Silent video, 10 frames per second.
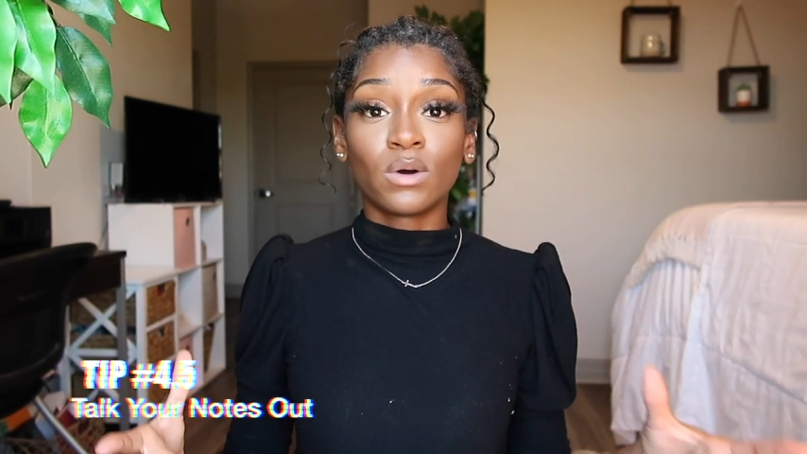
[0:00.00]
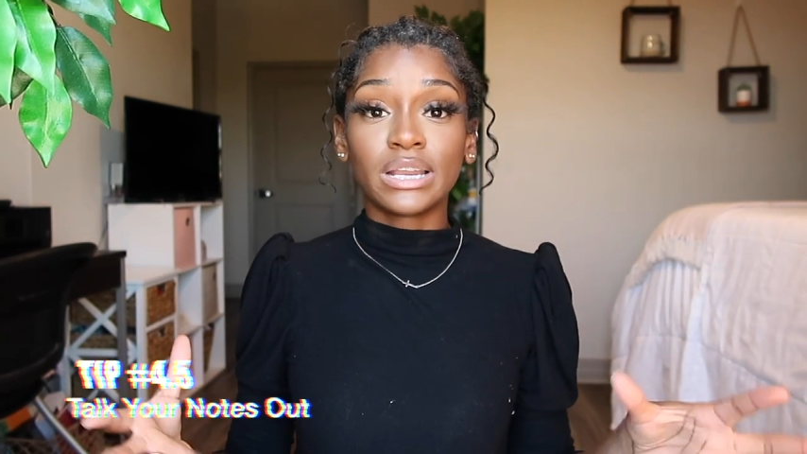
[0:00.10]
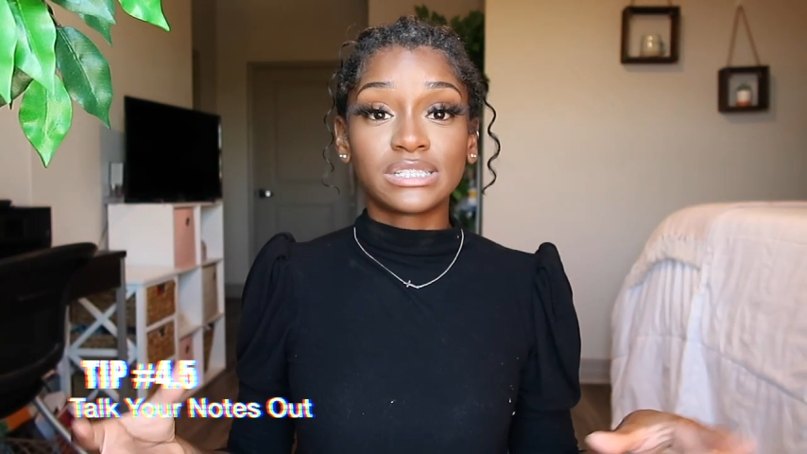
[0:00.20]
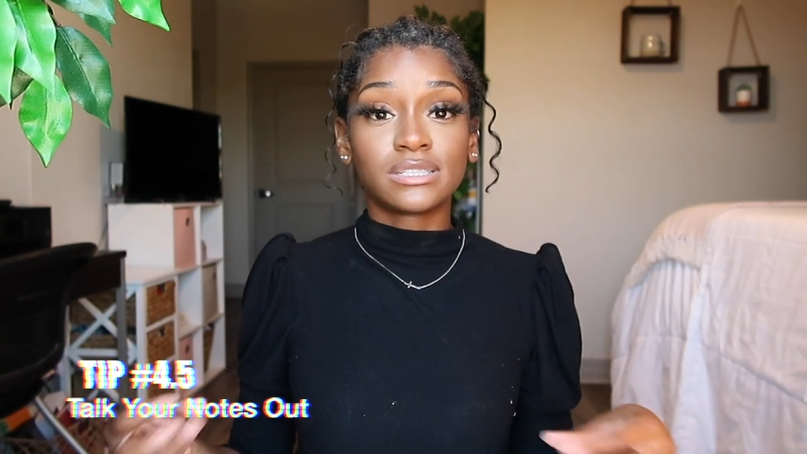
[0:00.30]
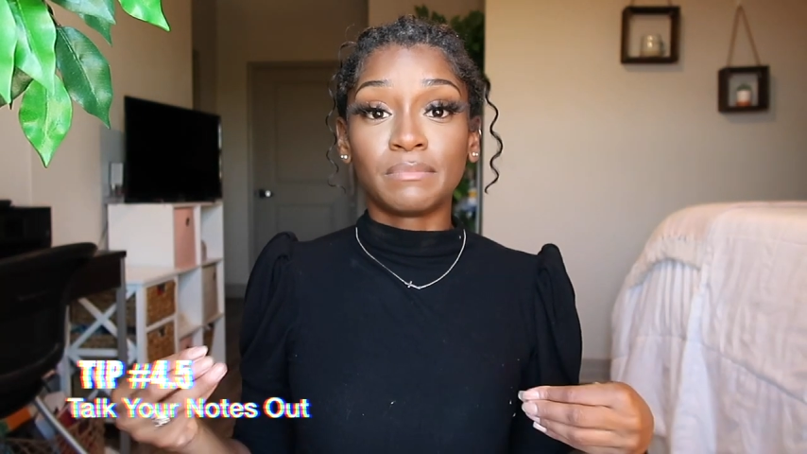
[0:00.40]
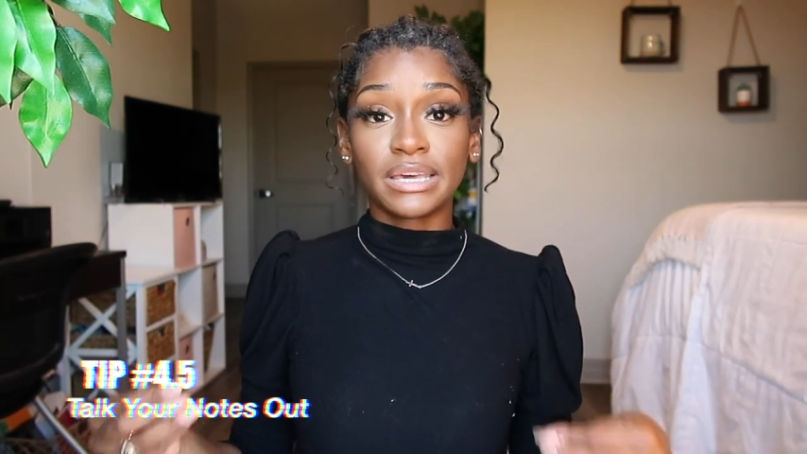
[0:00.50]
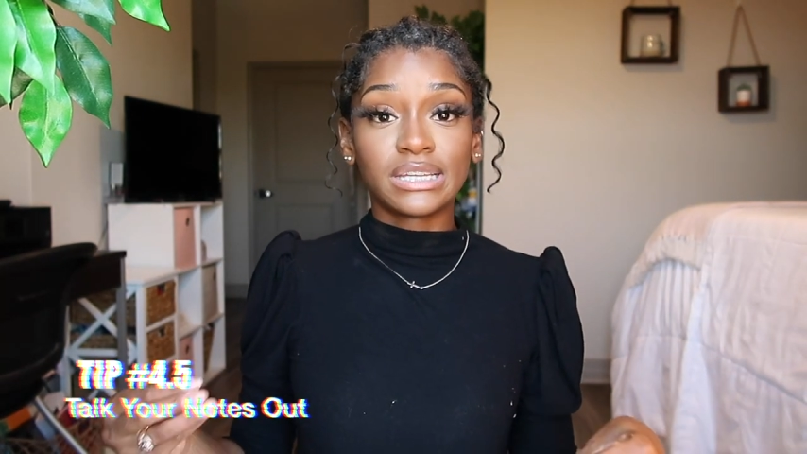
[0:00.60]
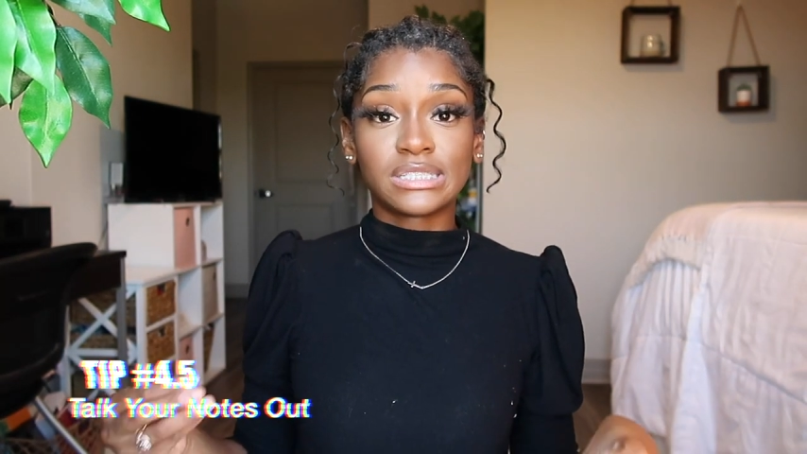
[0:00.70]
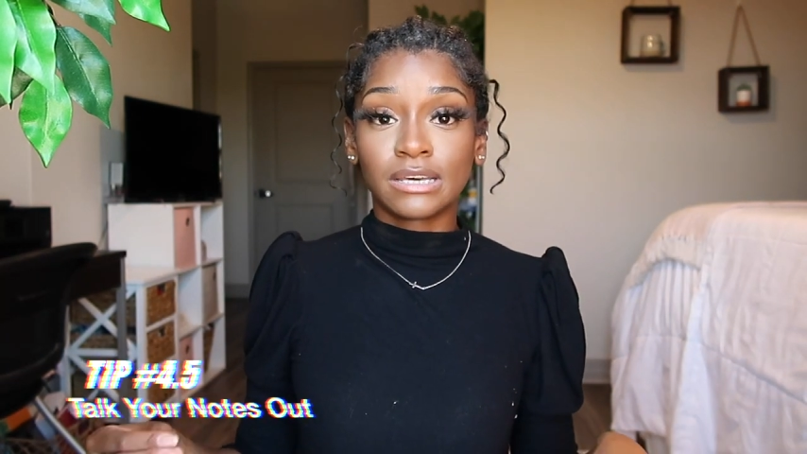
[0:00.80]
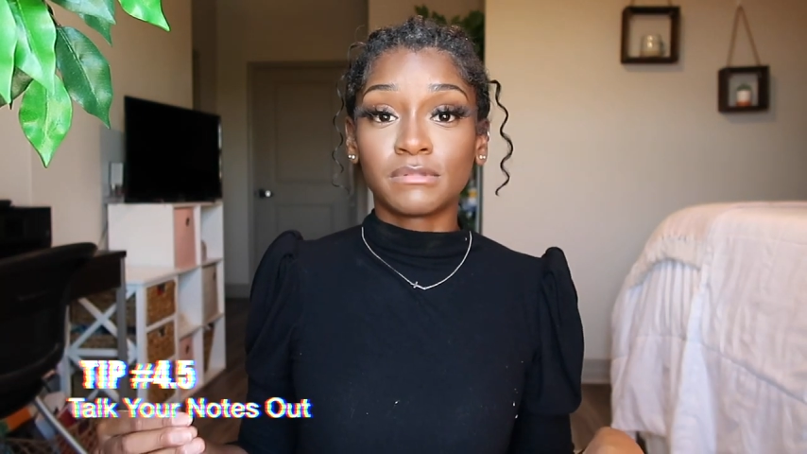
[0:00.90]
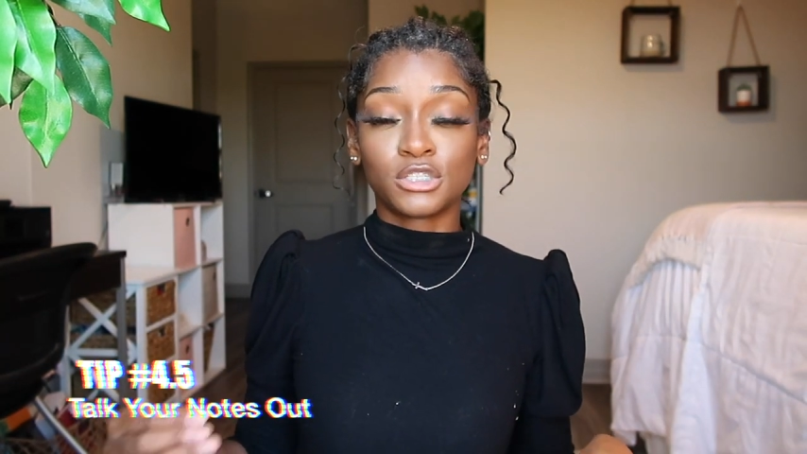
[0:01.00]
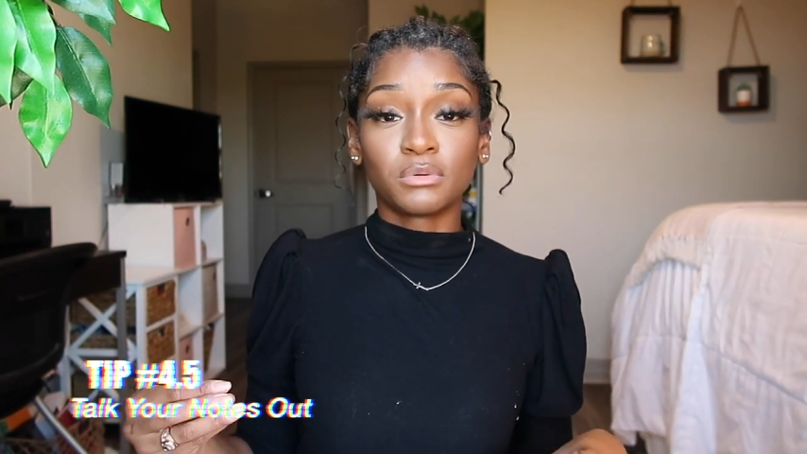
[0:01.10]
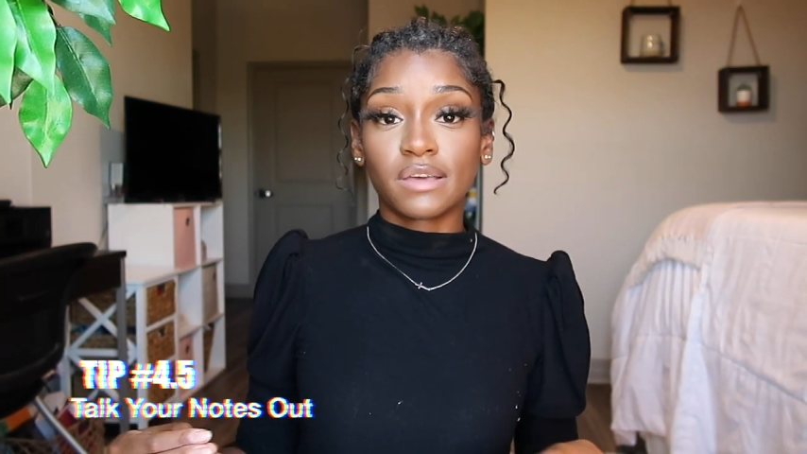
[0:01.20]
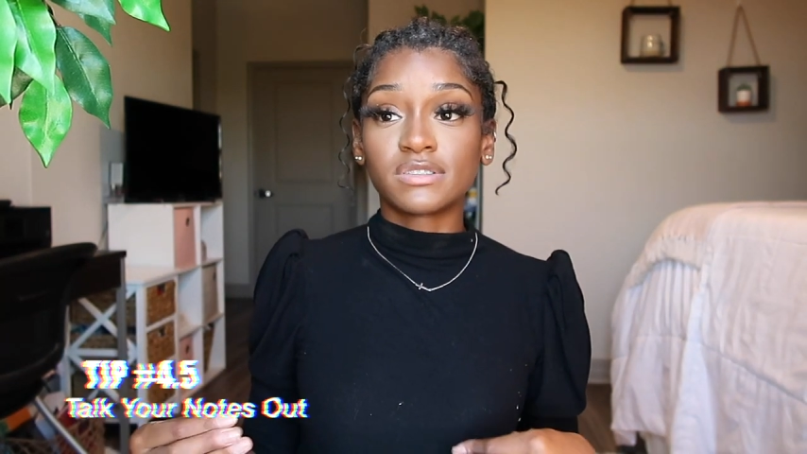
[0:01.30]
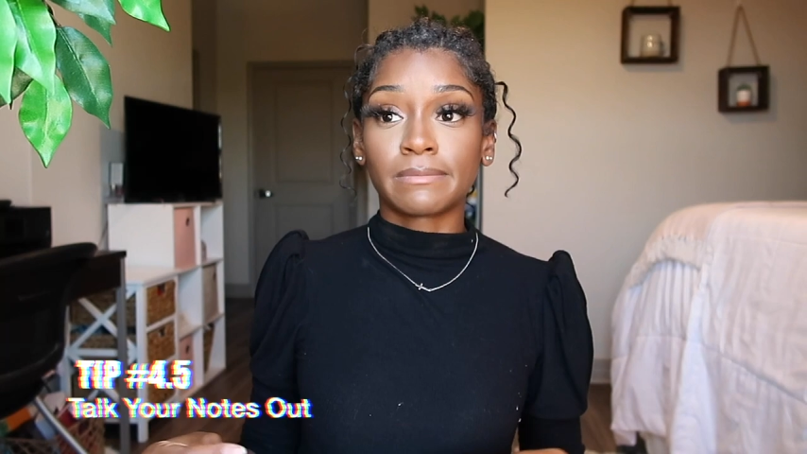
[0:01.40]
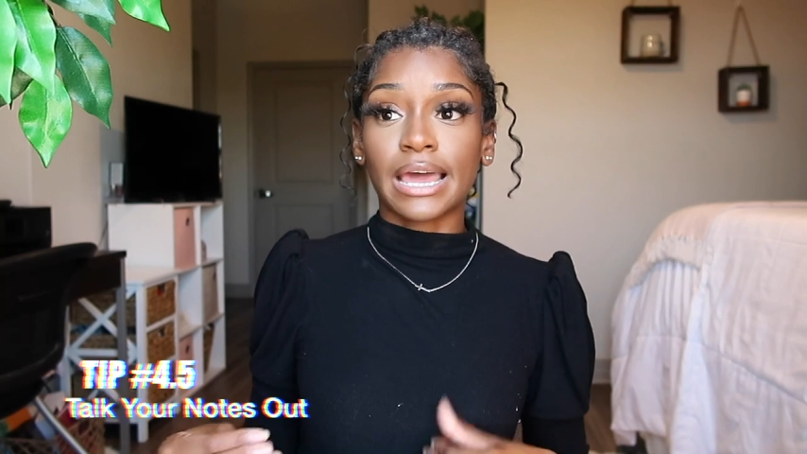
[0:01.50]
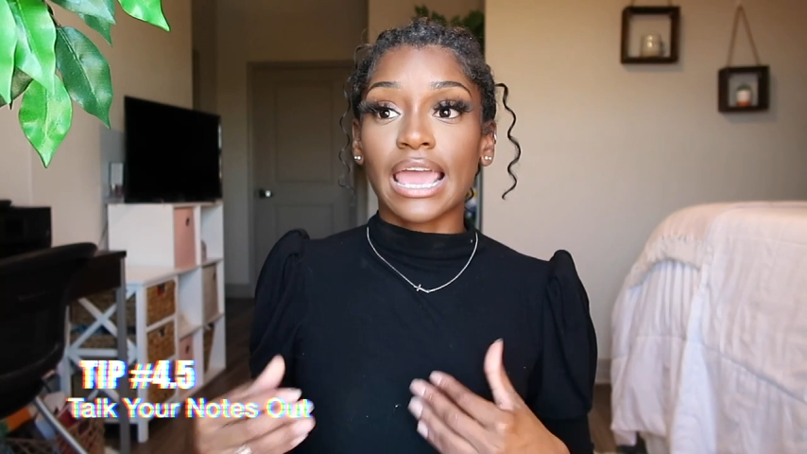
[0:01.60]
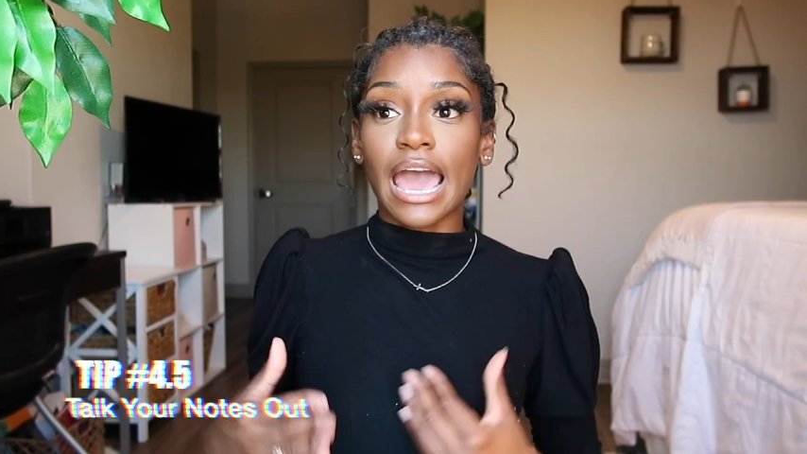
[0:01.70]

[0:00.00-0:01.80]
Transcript: what is the biggest tip that you would give somebody,